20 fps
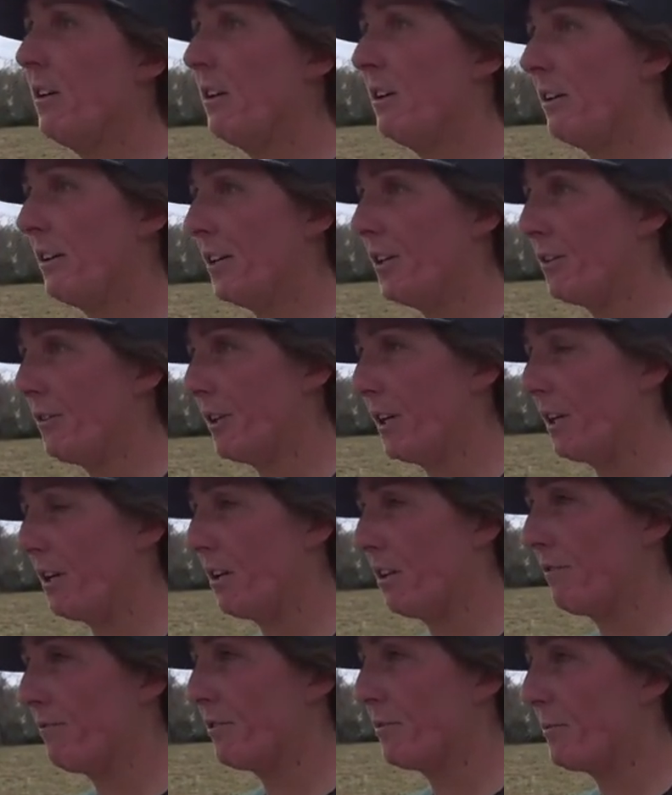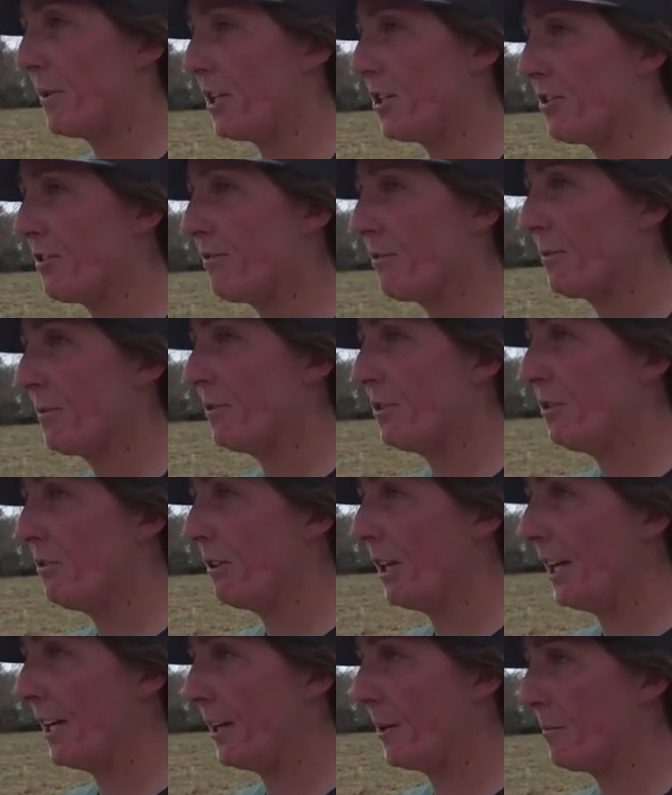You know, getting all information from the new
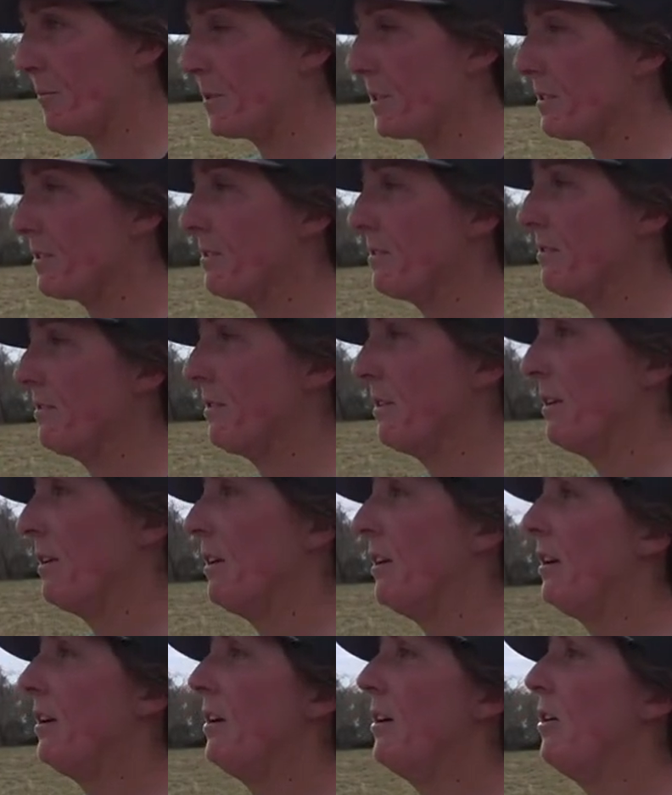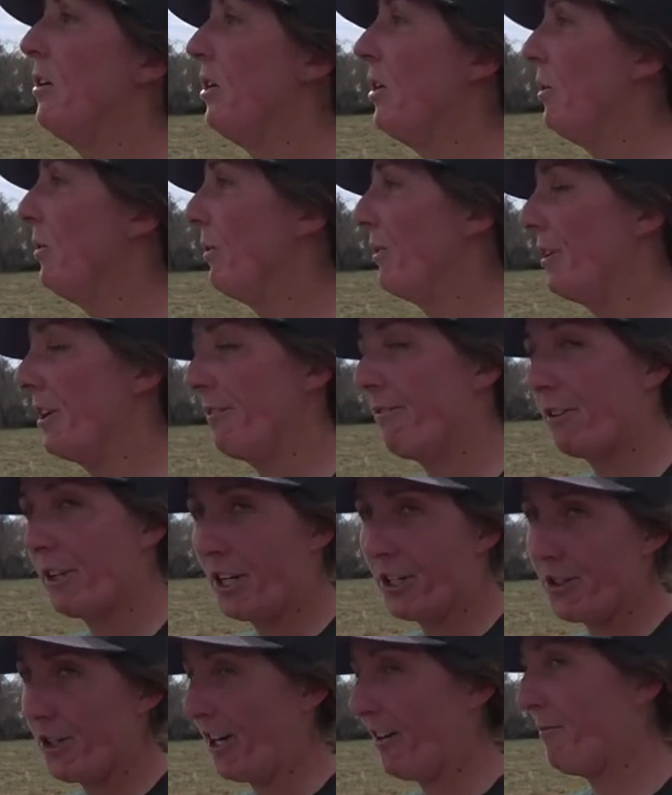lambs. Whenever
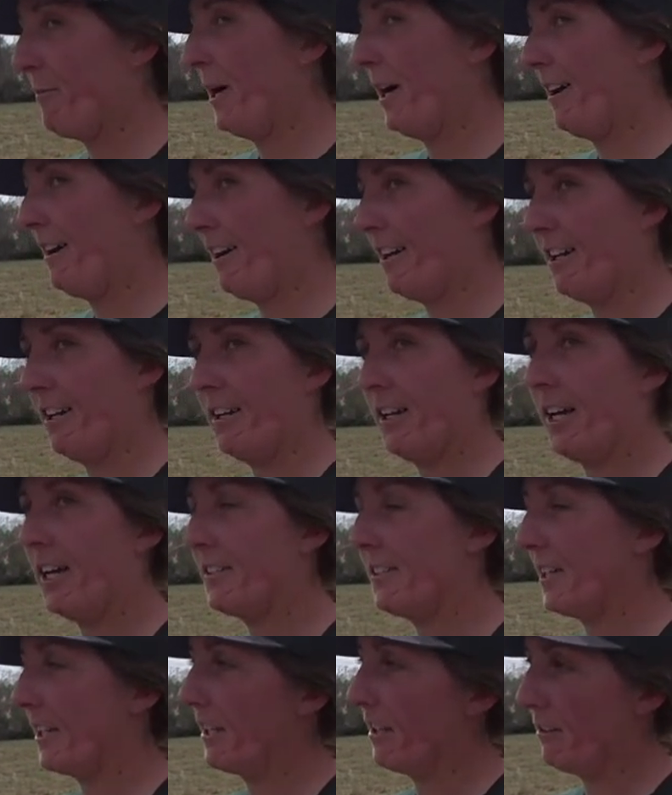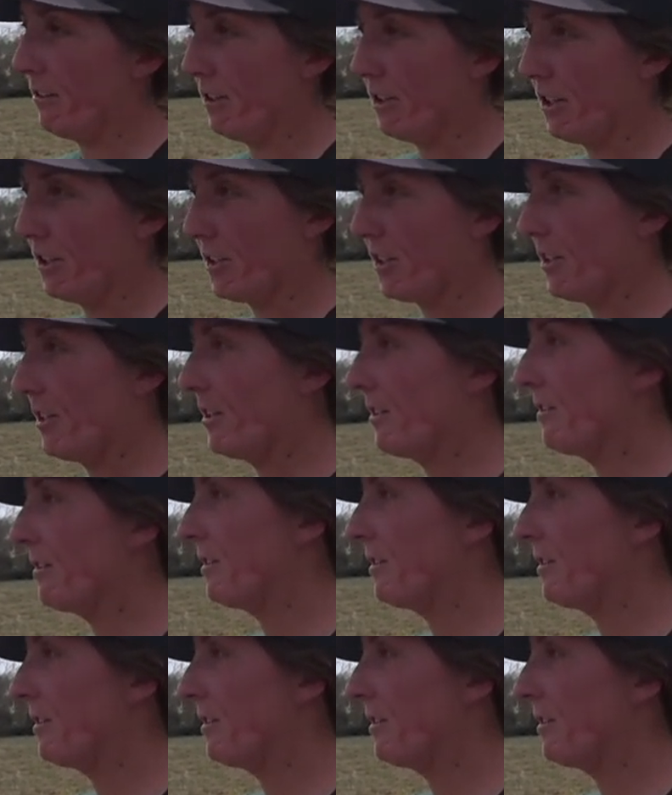I drive by, I take a look.